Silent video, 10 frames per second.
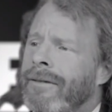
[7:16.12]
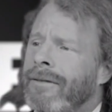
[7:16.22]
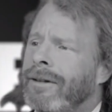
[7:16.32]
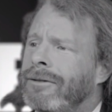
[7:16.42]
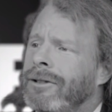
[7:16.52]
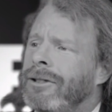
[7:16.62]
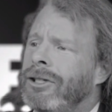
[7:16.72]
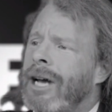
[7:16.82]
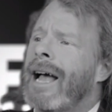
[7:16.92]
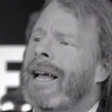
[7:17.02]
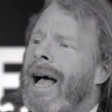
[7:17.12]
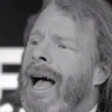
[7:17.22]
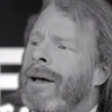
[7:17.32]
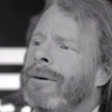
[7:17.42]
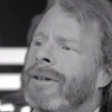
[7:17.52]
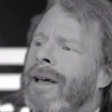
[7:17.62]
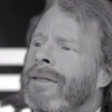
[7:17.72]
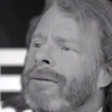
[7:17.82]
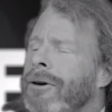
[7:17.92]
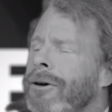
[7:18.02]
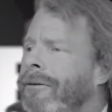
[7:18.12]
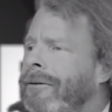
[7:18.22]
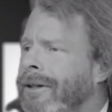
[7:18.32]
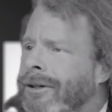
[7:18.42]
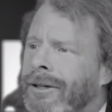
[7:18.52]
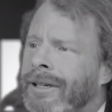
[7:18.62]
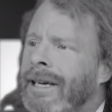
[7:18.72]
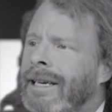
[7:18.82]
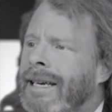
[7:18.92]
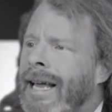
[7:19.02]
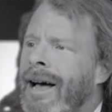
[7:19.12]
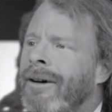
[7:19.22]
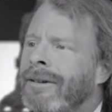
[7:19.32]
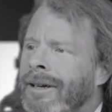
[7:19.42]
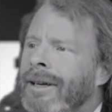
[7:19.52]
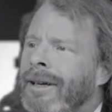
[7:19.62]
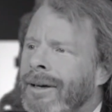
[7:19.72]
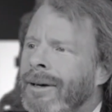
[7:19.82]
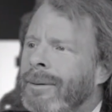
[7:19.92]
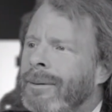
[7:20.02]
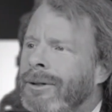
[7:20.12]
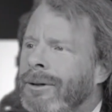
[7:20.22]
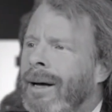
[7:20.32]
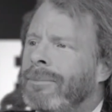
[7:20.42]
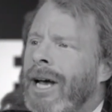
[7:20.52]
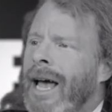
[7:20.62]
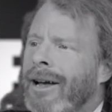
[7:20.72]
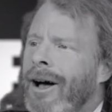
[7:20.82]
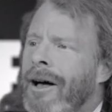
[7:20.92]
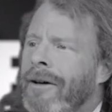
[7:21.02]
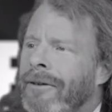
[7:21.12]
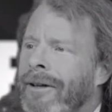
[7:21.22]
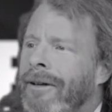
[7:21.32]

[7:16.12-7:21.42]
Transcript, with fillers: This Jack guy was on the roof and couldn't get down. Would you help Jack off?